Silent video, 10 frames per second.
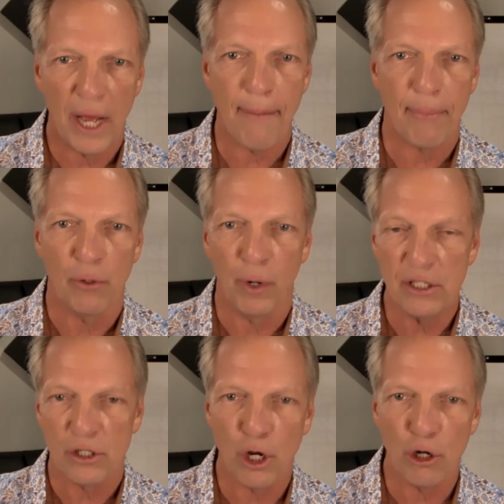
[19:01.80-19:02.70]
happened. It
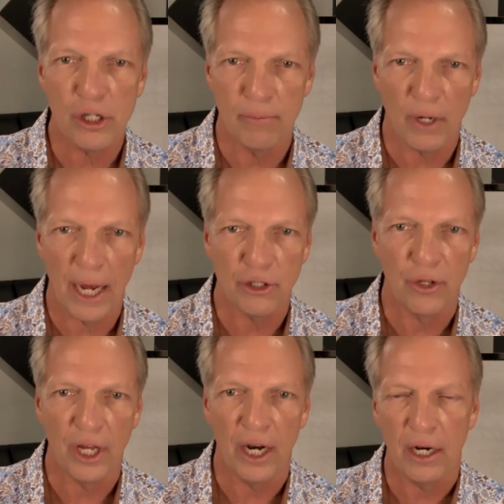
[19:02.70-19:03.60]
wasn't socialism that got you
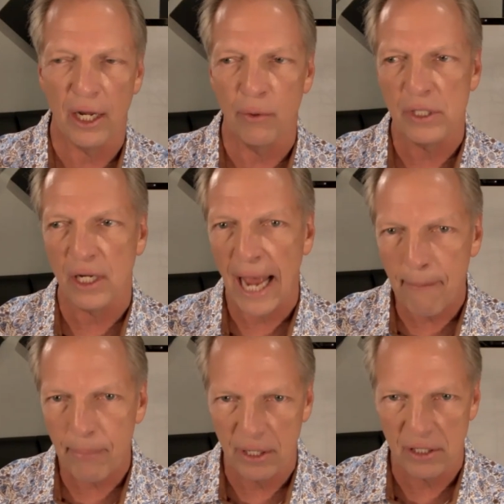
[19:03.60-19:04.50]
there. It was
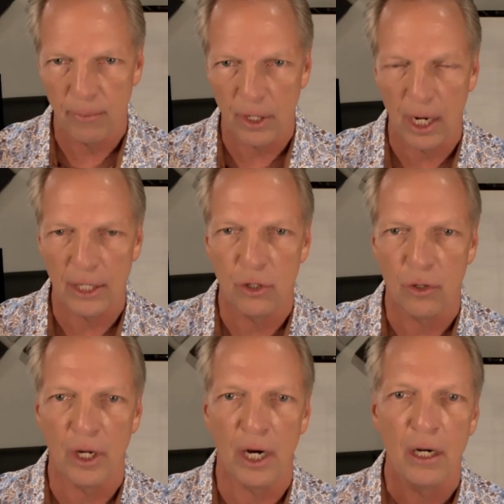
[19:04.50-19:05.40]
capitalism that got you
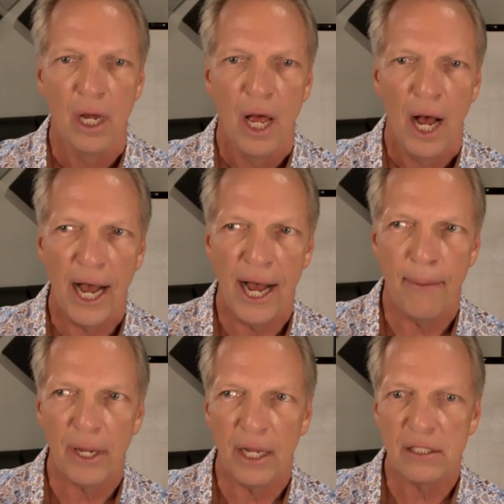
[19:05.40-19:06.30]
there.
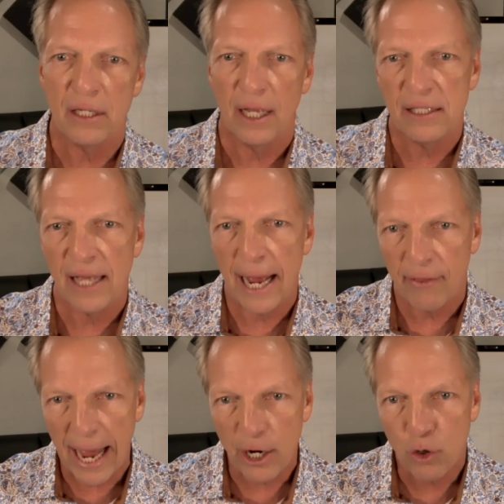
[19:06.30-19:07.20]
Um, it's it's that,
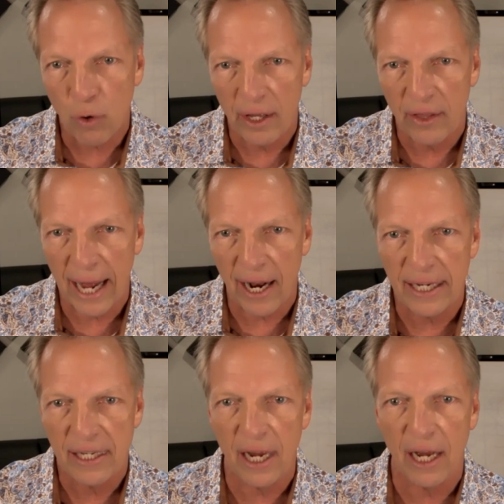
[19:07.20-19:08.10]
that, that
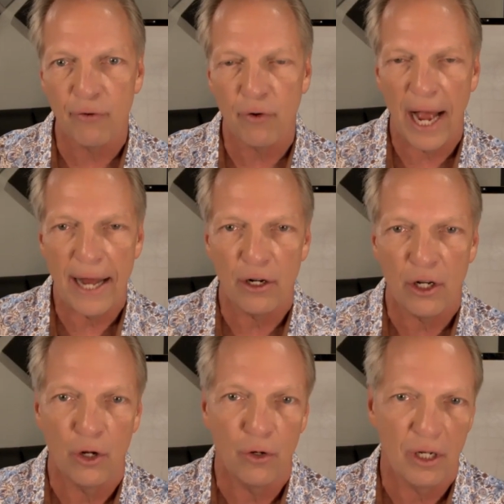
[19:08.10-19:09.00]
idea of
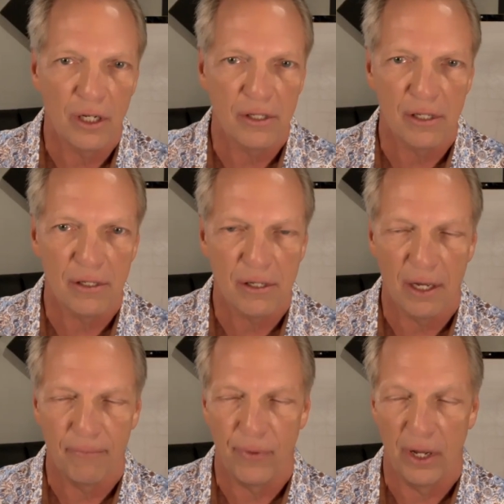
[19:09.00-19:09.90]
gratitude, because
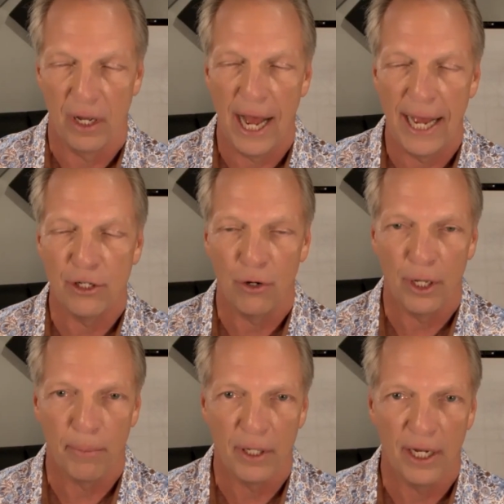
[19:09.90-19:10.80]
I totally
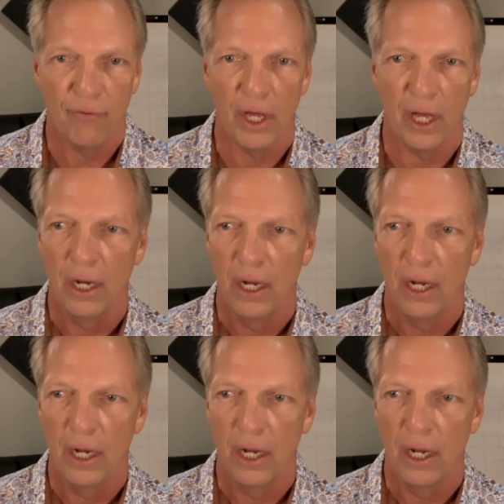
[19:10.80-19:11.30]
believe that